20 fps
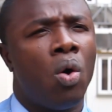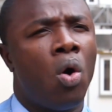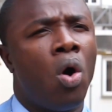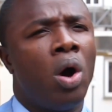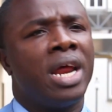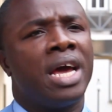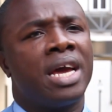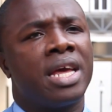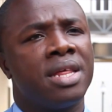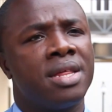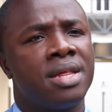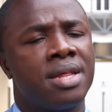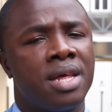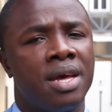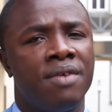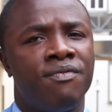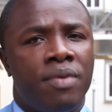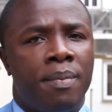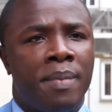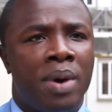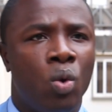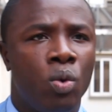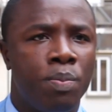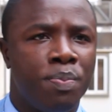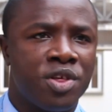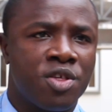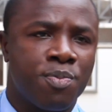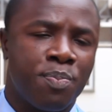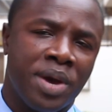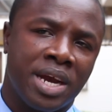all I can say from my own
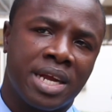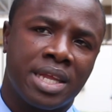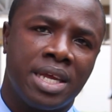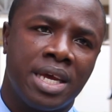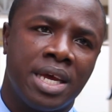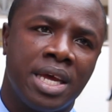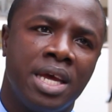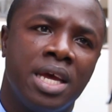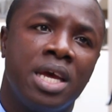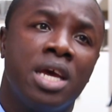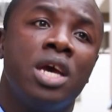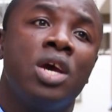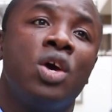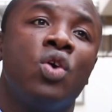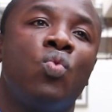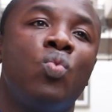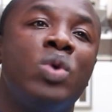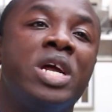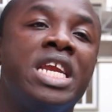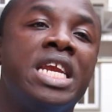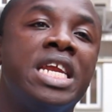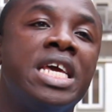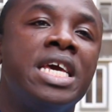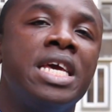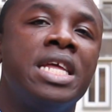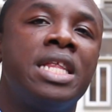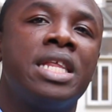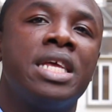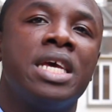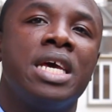perspective, we
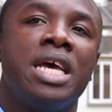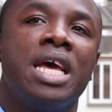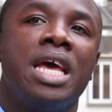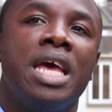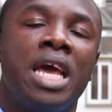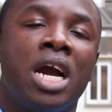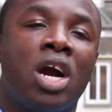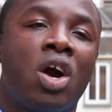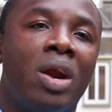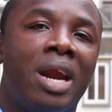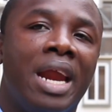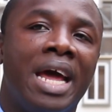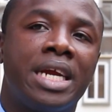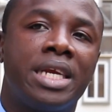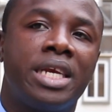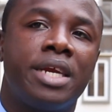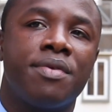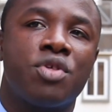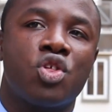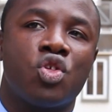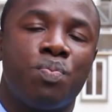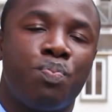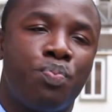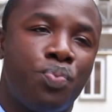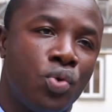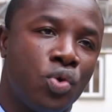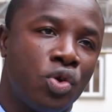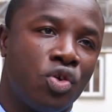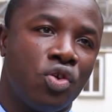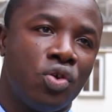need a collective
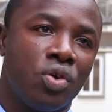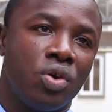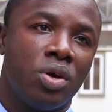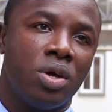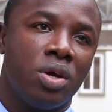support,